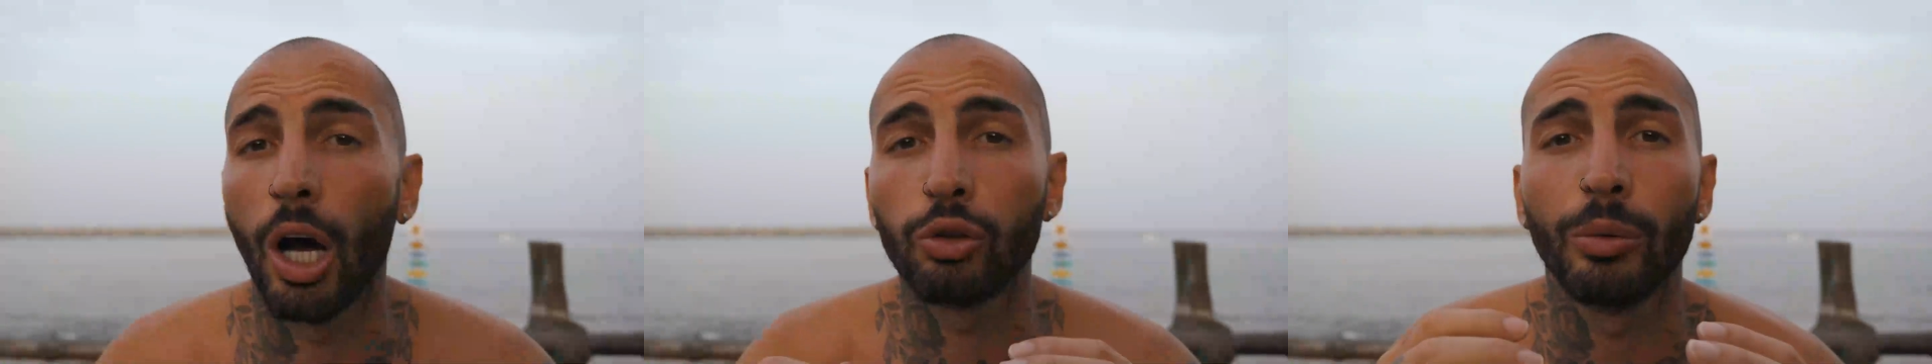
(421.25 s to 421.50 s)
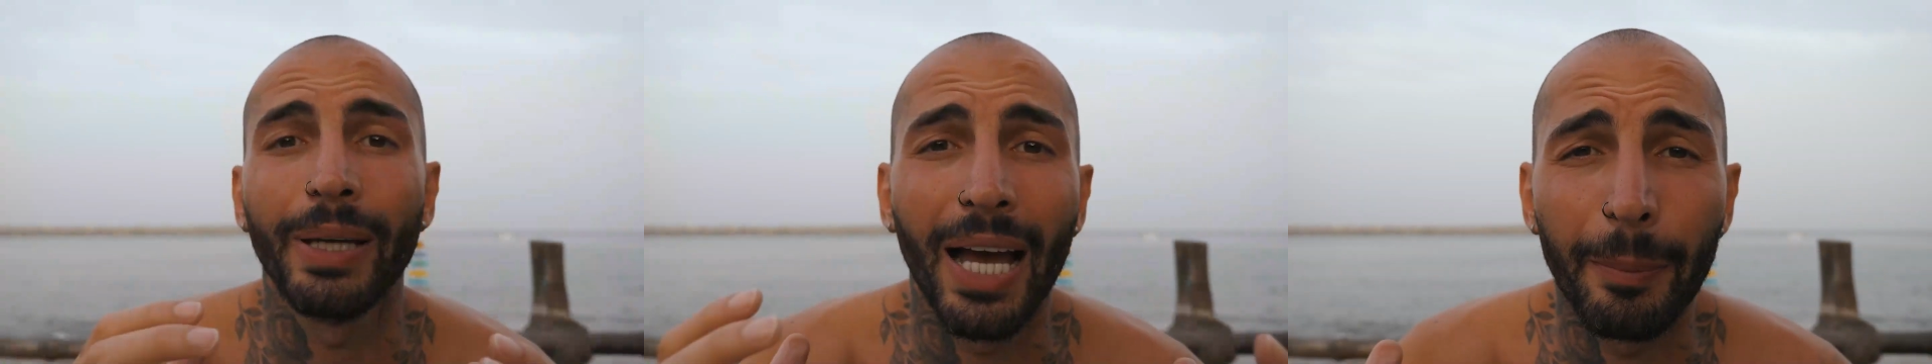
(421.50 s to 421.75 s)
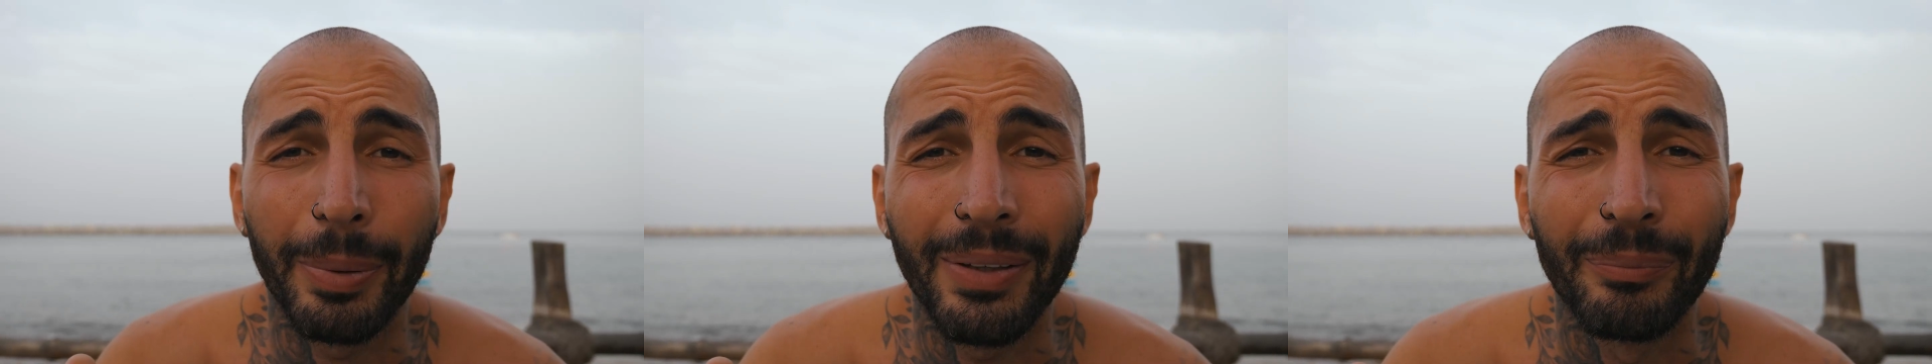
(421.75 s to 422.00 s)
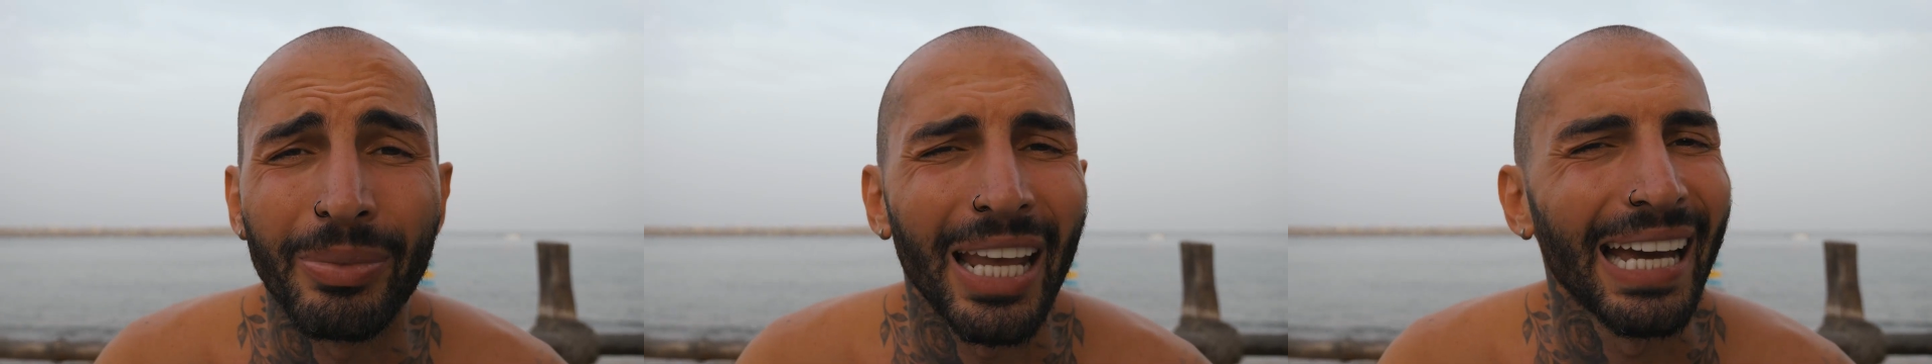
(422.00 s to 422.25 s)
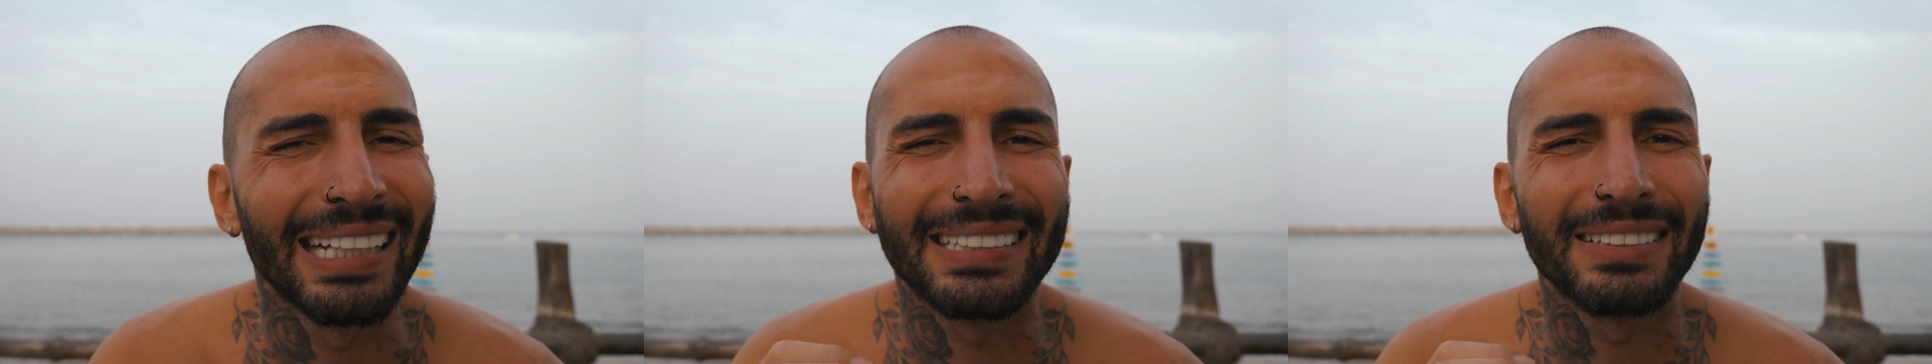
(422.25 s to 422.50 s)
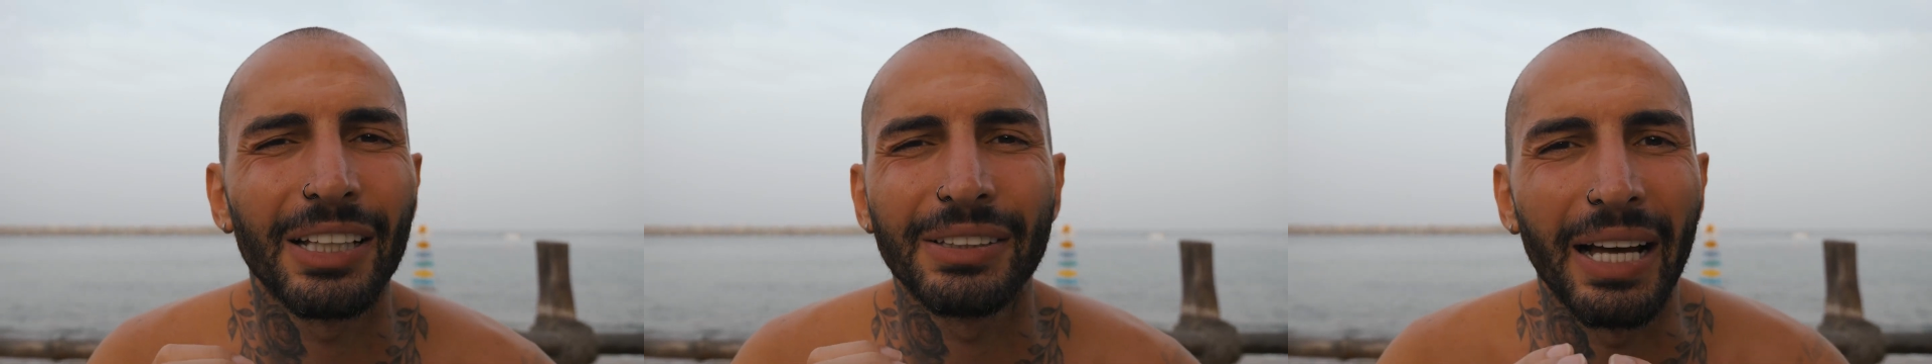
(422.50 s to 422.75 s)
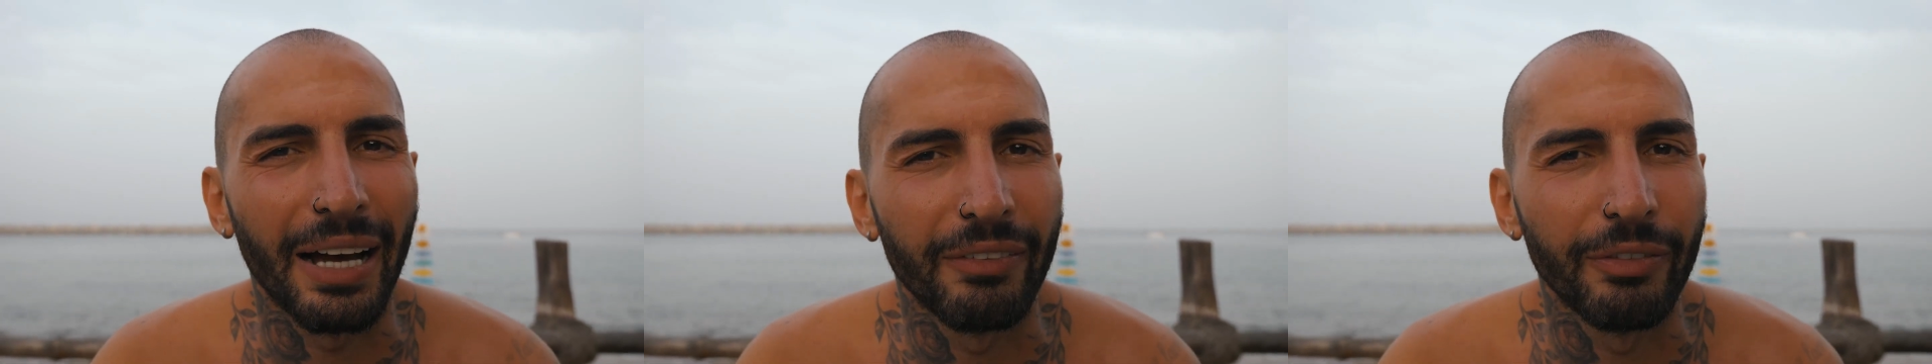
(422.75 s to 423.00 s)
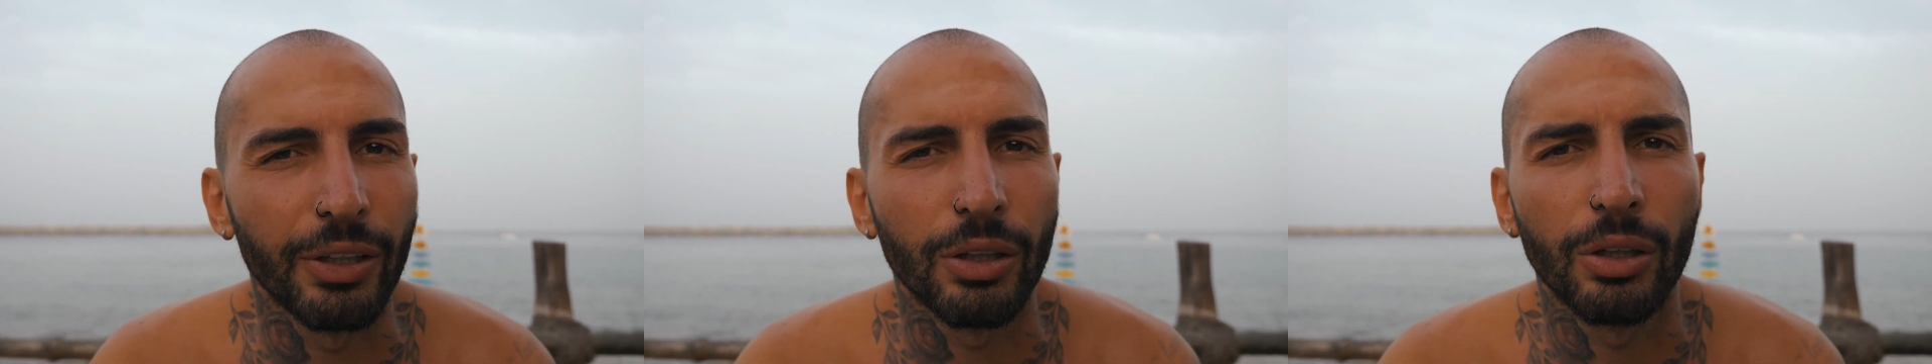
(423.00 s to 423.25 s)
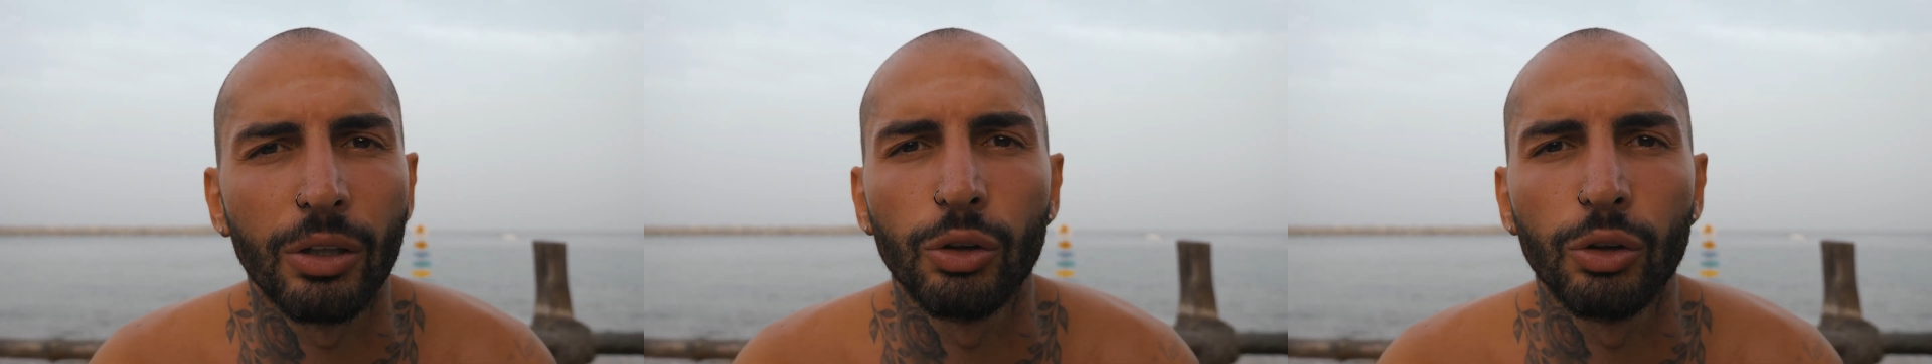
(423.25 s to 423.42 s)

how to be happy? It's not diving,